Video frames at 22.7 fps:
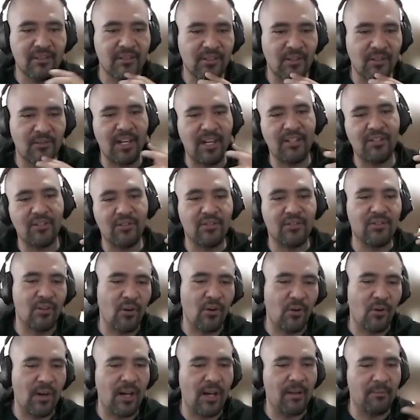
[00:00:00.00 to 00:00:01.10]
So I just
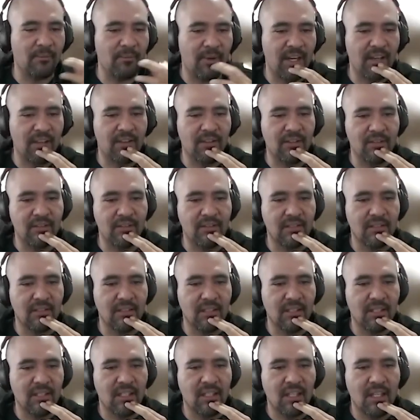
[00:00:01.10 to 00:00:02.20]
Go and Python,
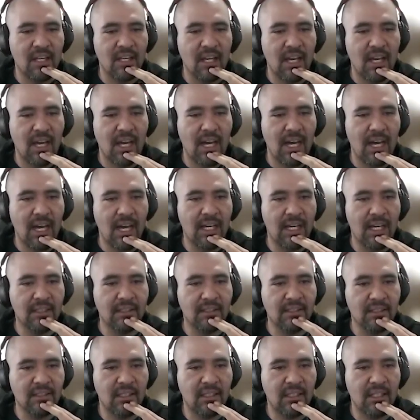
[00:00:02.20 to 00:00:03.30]

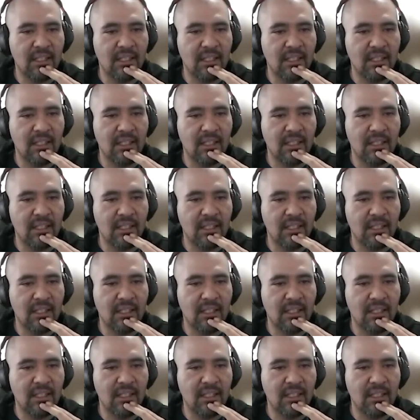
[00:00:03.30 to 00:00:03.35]
and